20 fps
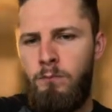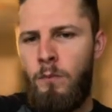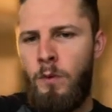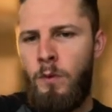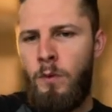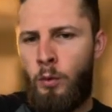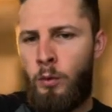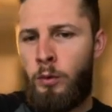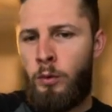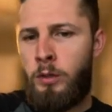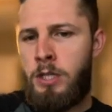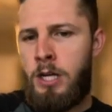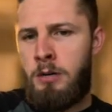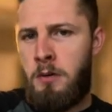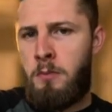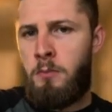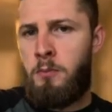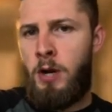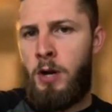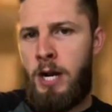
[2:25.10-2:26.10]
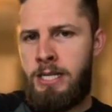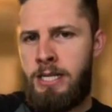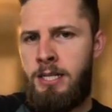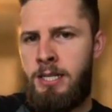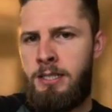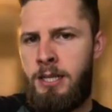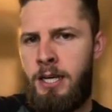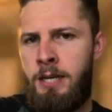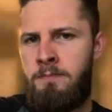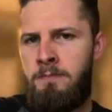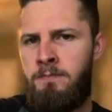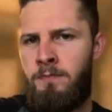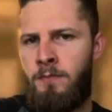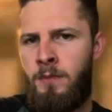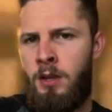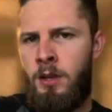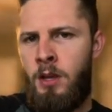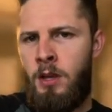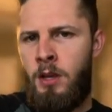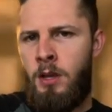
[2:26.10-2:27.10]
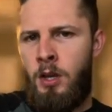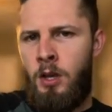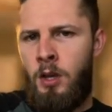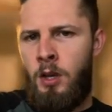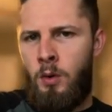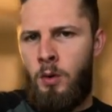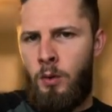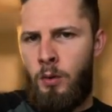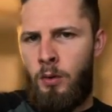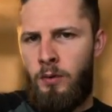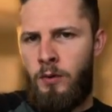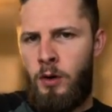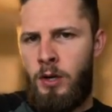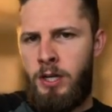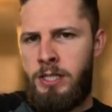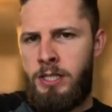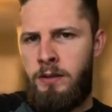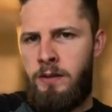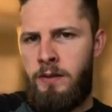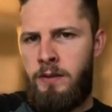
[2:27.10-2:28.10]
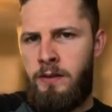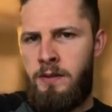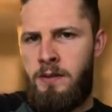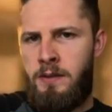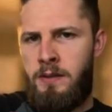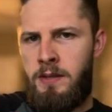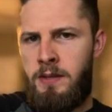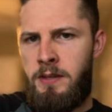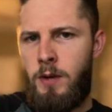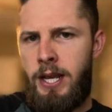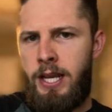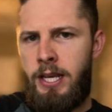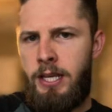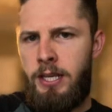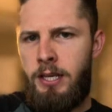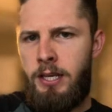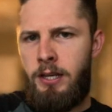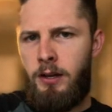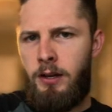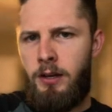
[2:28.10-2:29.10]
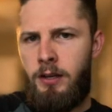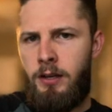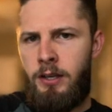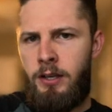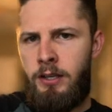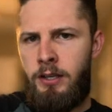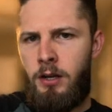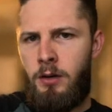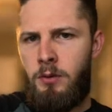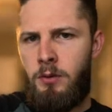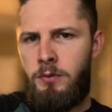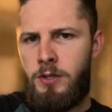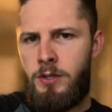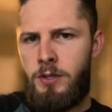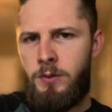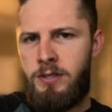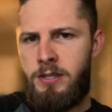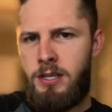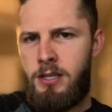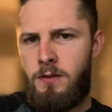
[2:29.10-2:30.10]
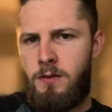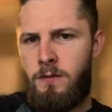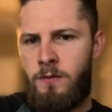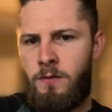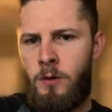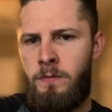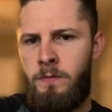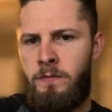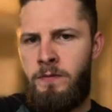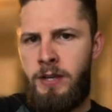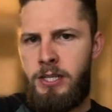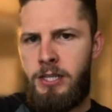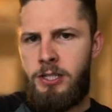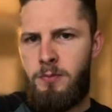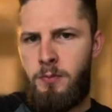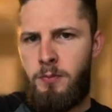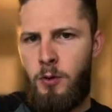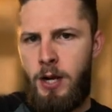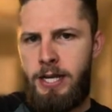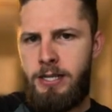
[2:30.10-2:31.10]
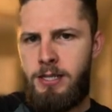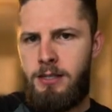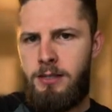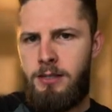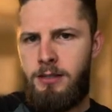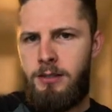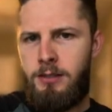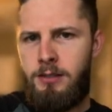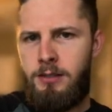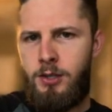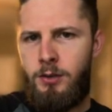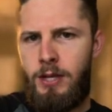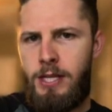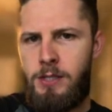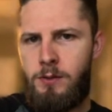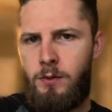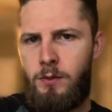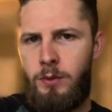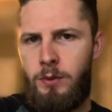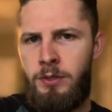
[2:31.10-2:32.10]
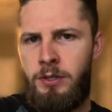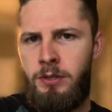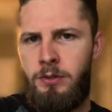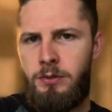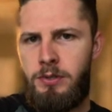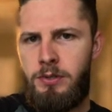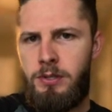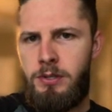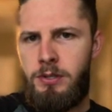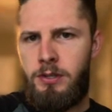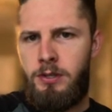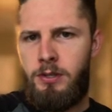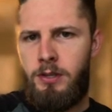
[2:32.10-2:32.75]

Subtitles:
When we're talking about pricing type, we're referring to this right here. This one says firm fixed price. So that's what we would use.